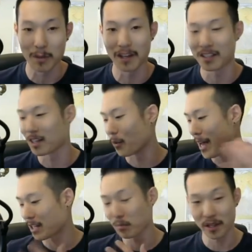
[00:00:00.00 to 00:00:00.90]
but you know, we
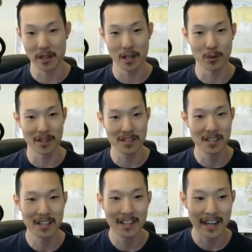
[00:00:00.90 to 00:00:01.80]
had to play the other ones
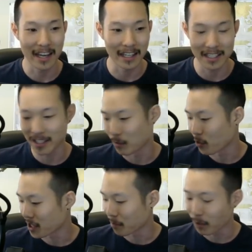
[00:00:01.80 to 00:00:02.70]
and um,
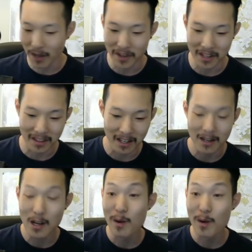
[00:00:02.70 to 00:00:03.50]
we couldn't pull up anything there.